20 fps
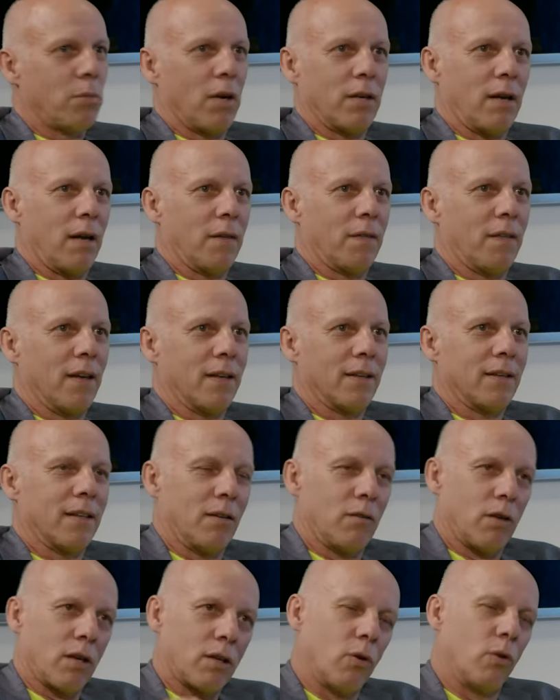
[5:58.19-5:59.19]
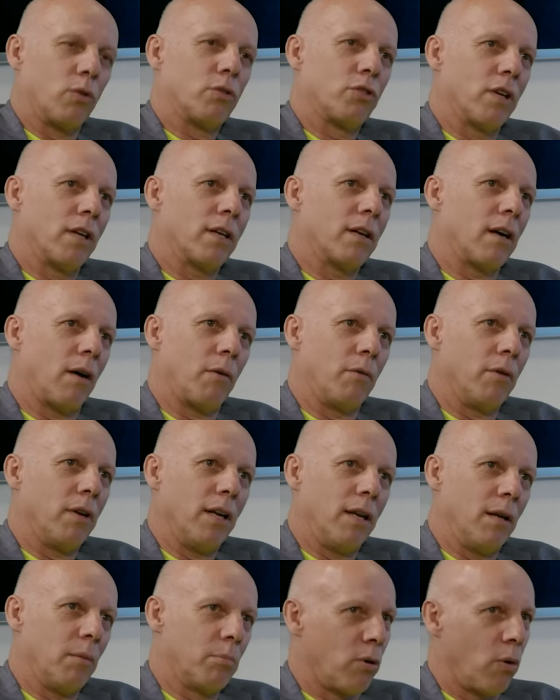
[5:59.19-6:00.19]
but I think in the coaching I
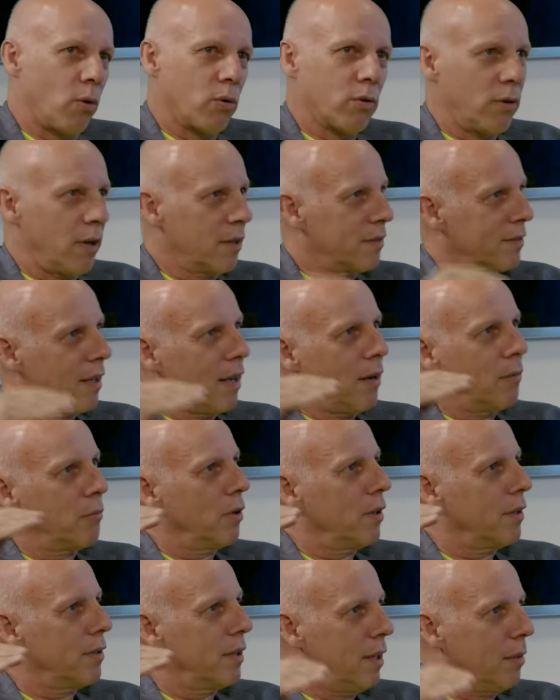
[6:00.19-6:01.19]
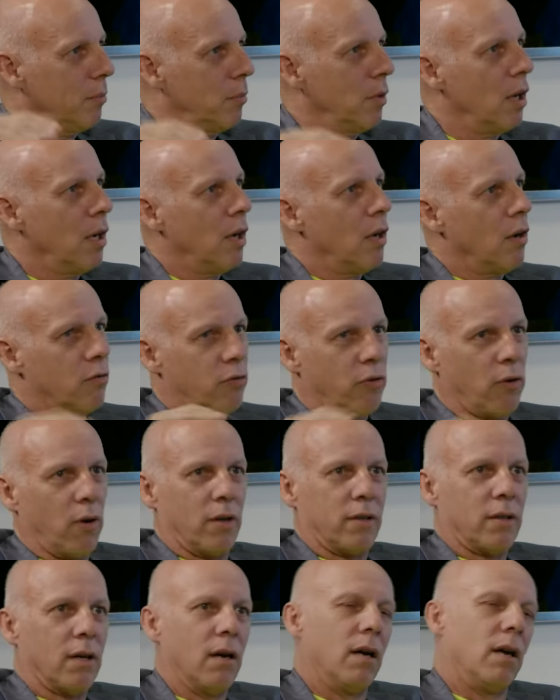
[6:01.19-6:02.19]
really progressed every team
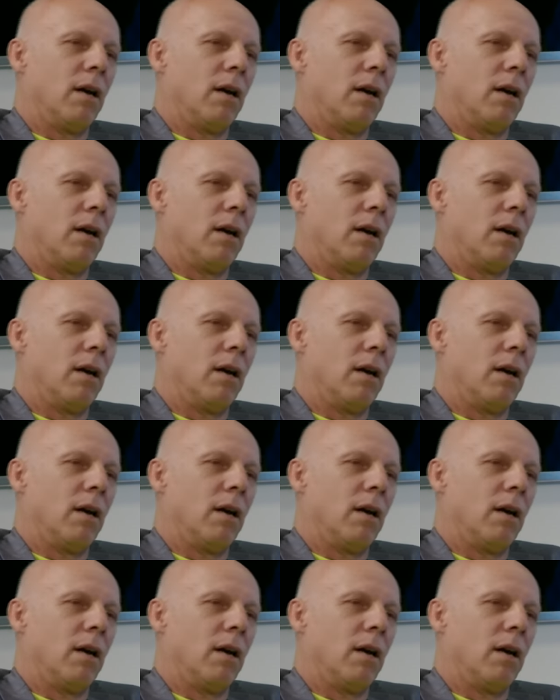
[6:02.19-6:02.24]
further.